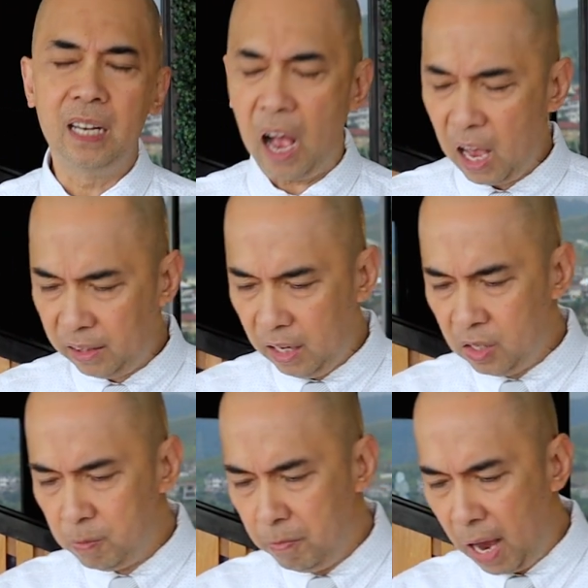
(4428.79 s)
God
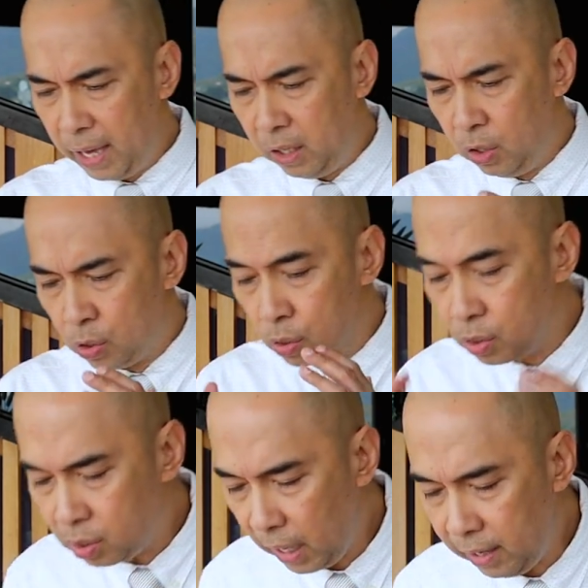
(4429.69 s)
is my
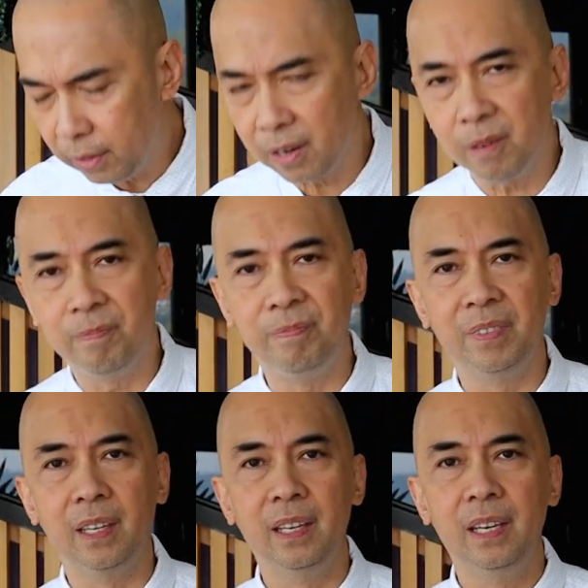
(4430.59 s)
sustainer,
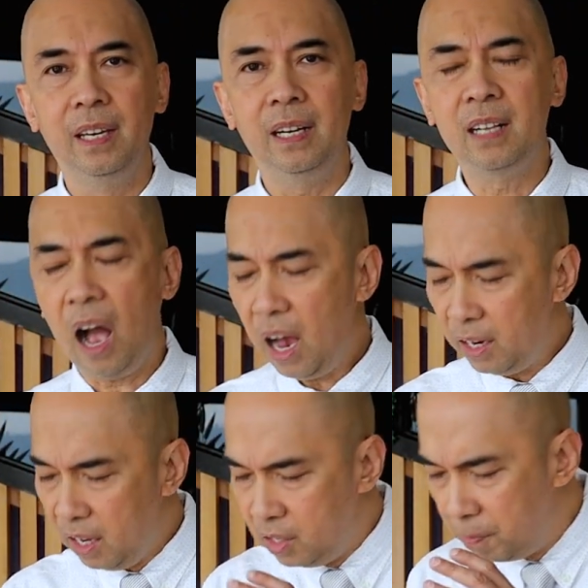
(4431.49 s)

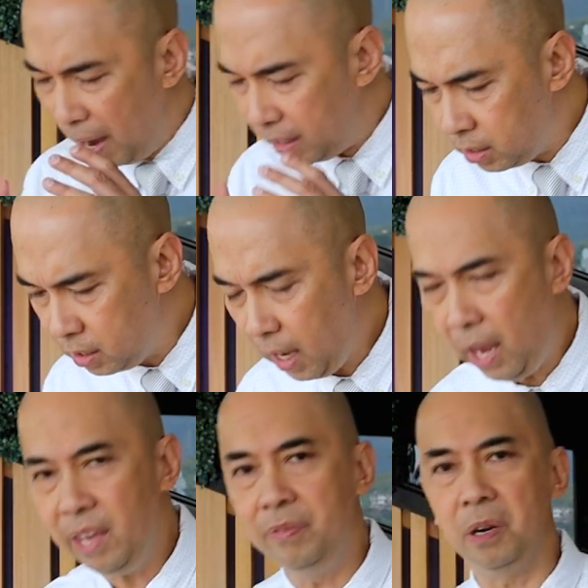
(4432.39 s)
God is my
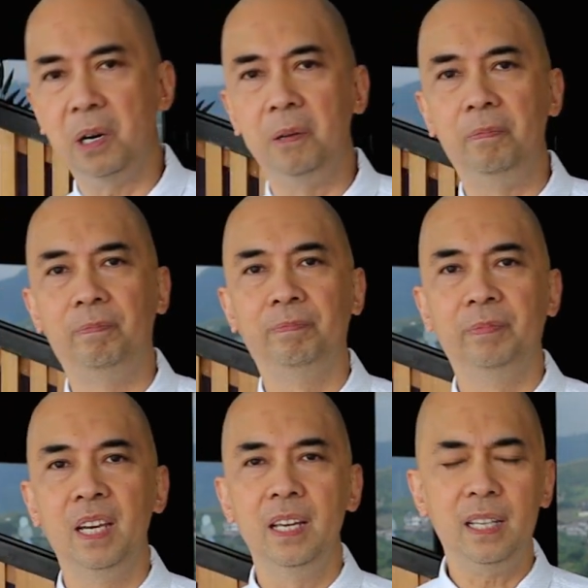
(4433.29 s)
savior,
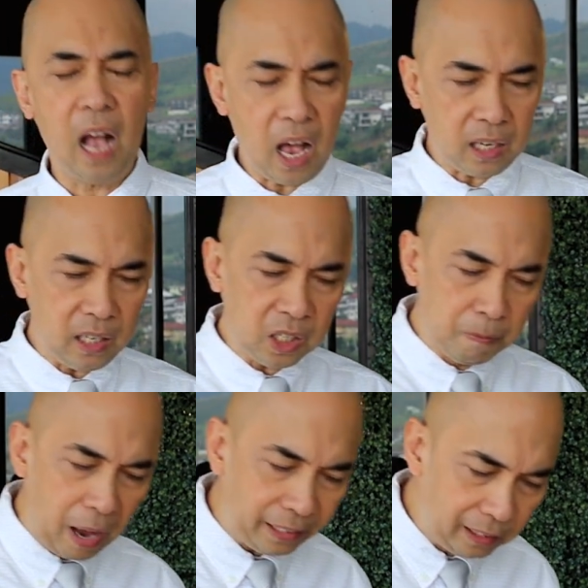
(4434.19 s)
God
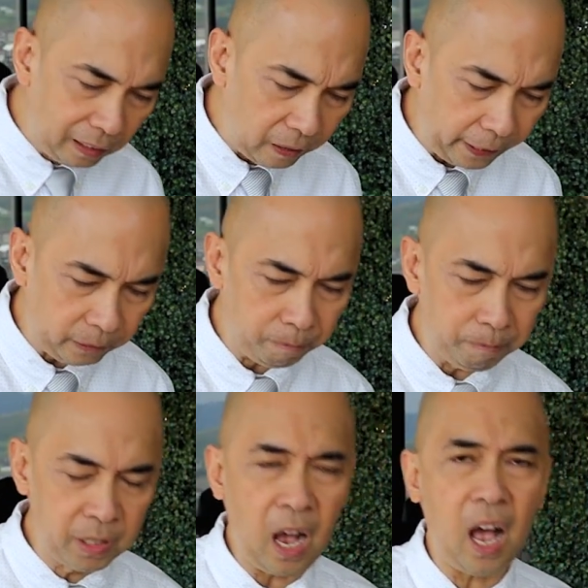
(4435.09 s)
is my delight,
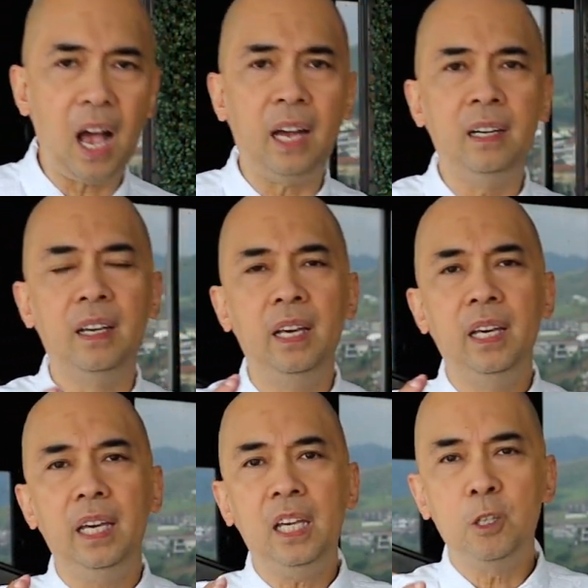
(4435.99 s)
God
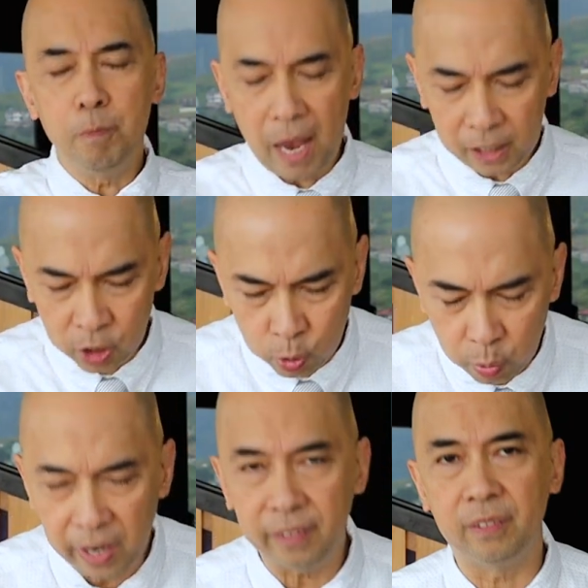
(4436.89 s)
is my
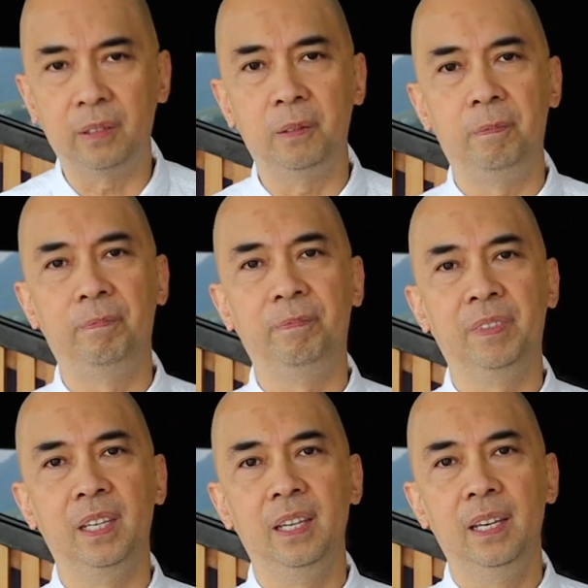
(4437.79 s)
strength.
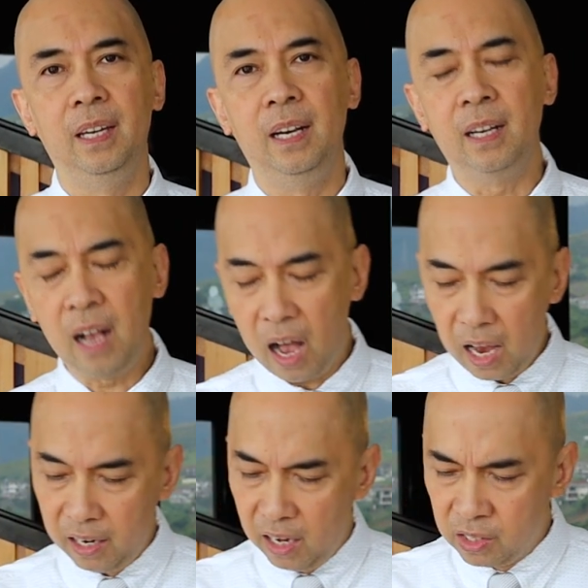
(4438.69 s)

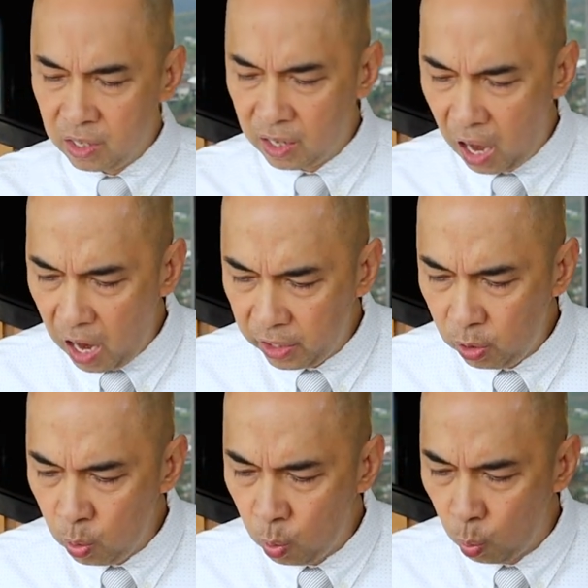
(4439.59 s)
God is the
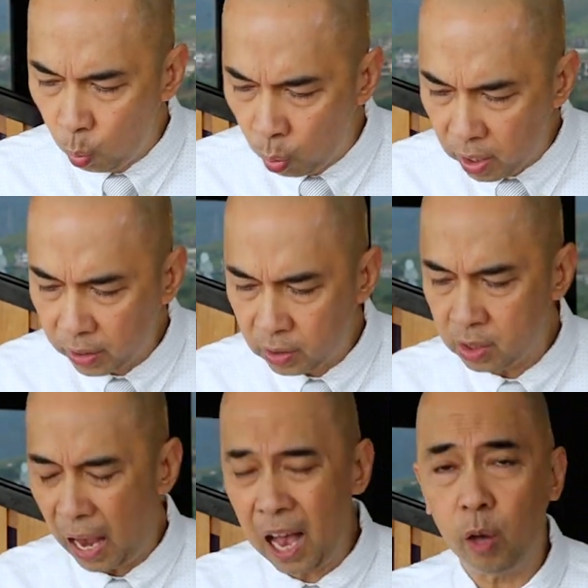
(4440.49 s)
God who
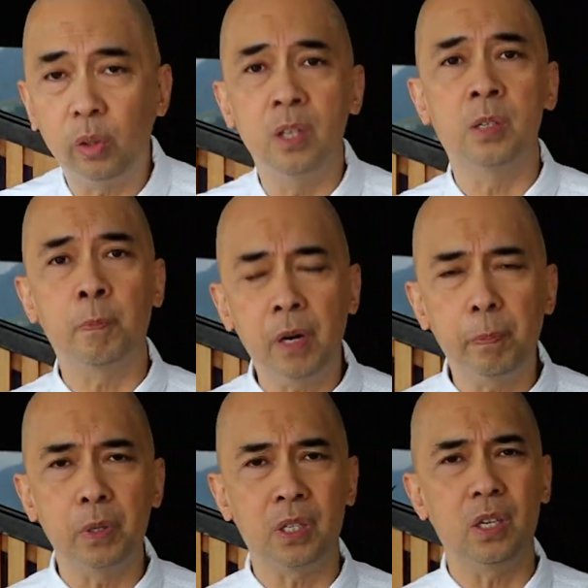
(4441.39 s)
works out his
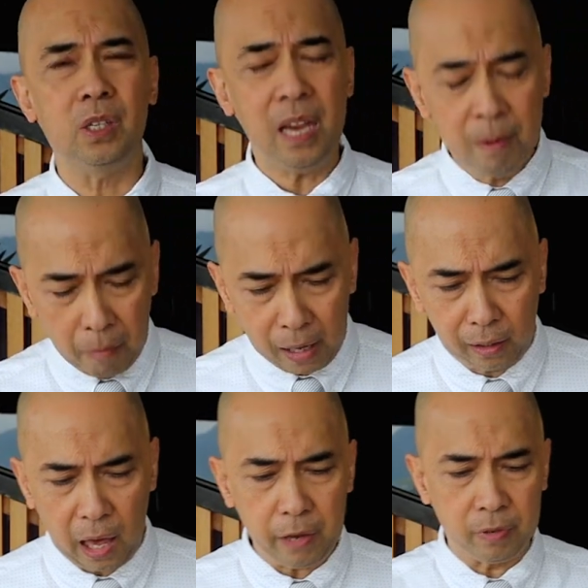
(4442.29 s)
purposes in
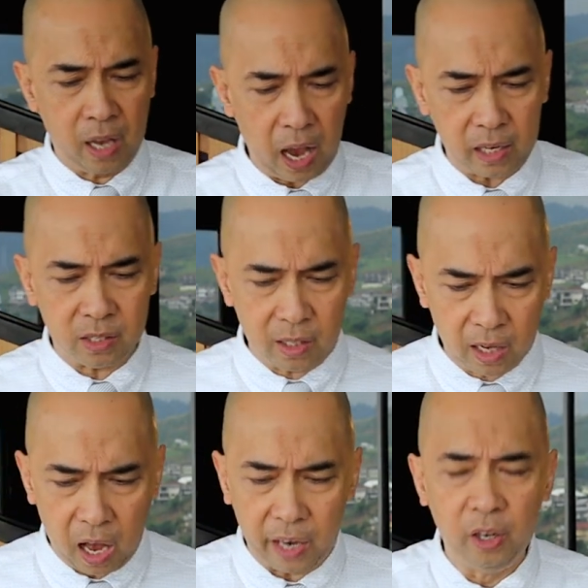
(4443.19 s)
life. God is the
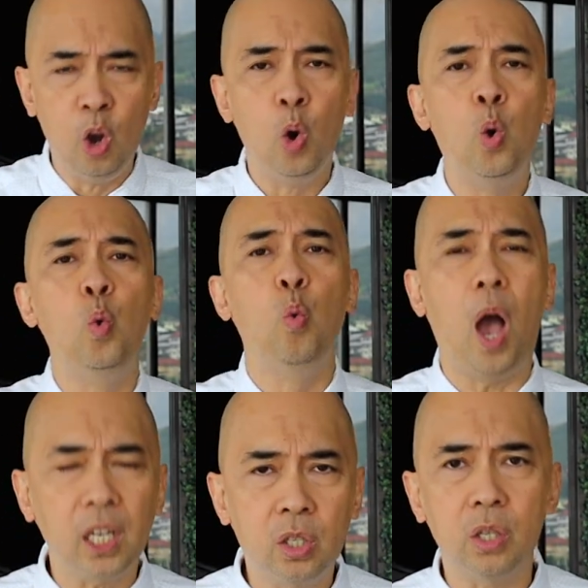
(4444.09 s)
God who
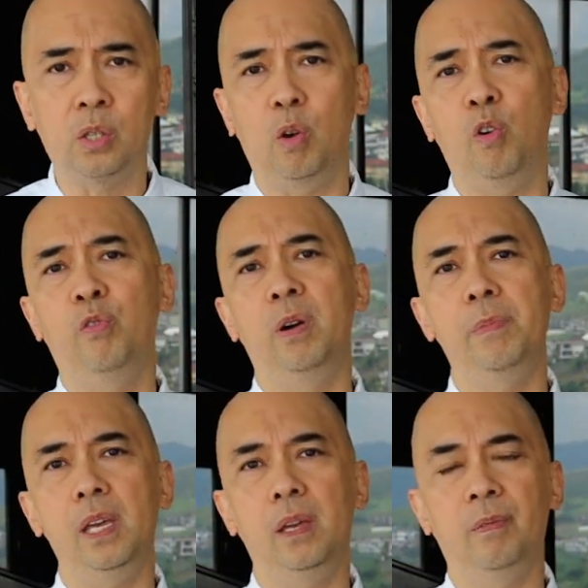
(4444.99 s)
watches over
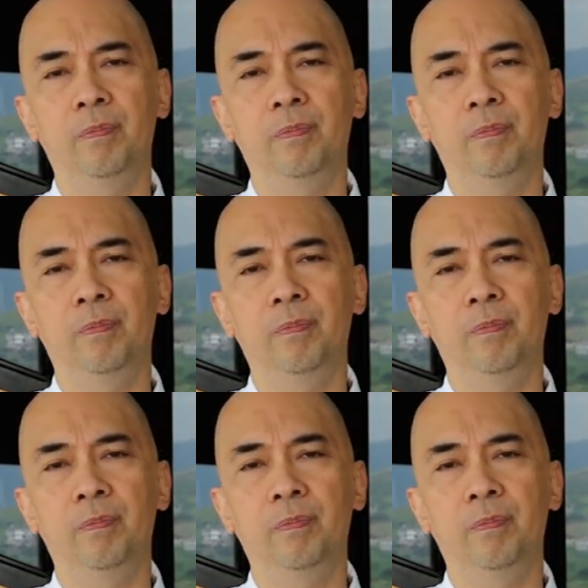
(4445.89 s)
me.